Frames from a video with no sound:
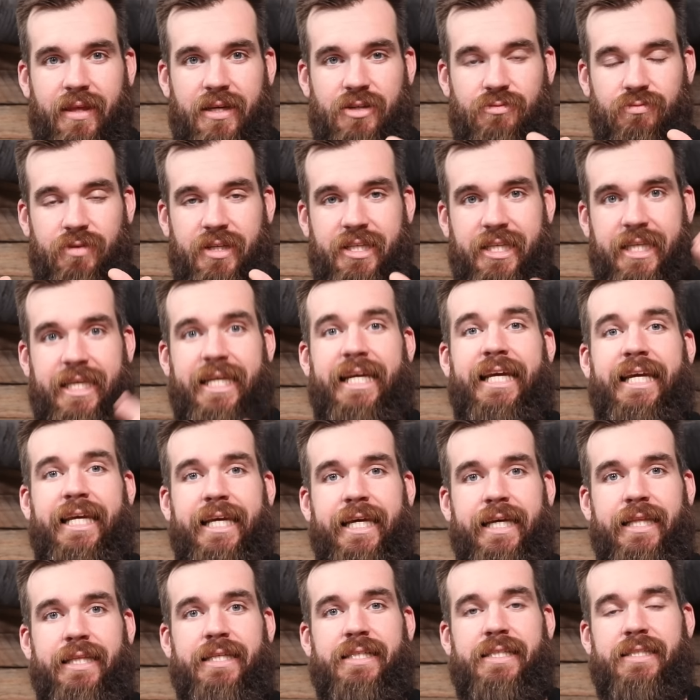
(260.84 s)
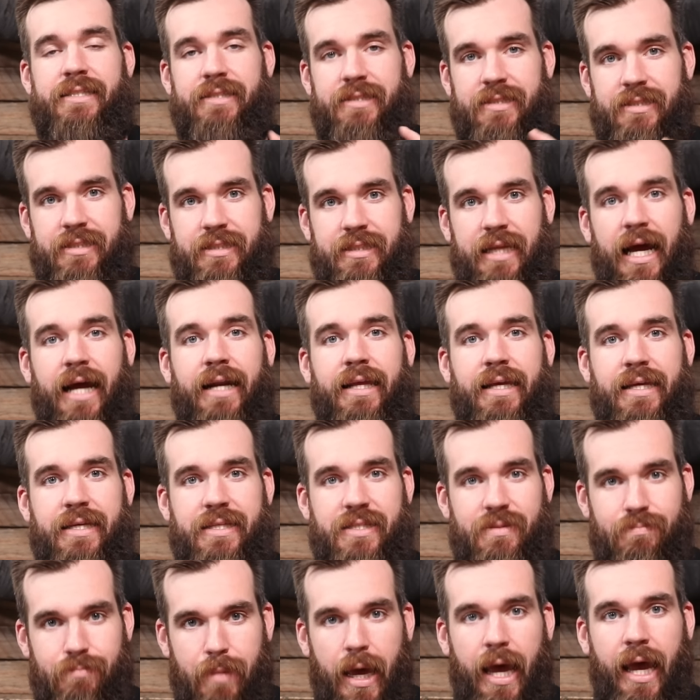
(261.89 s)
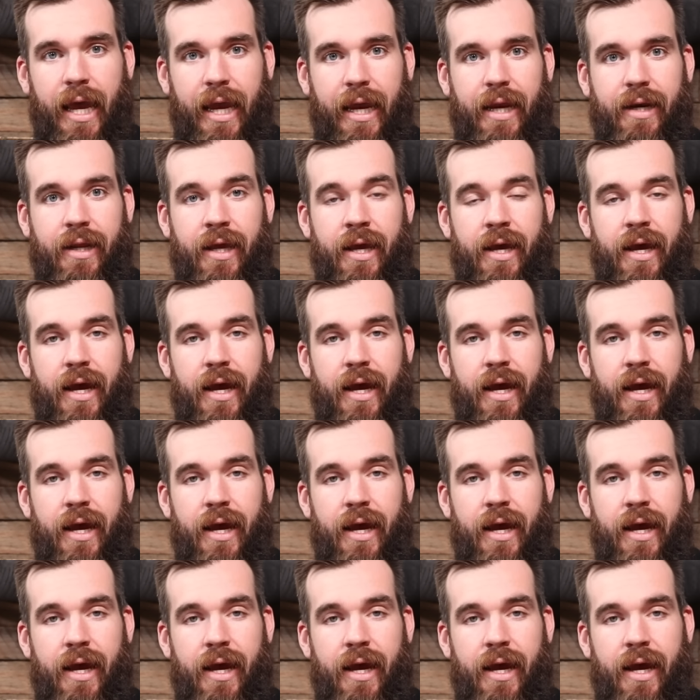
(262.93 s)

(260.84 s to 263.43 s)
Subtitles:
these ridiculous studies made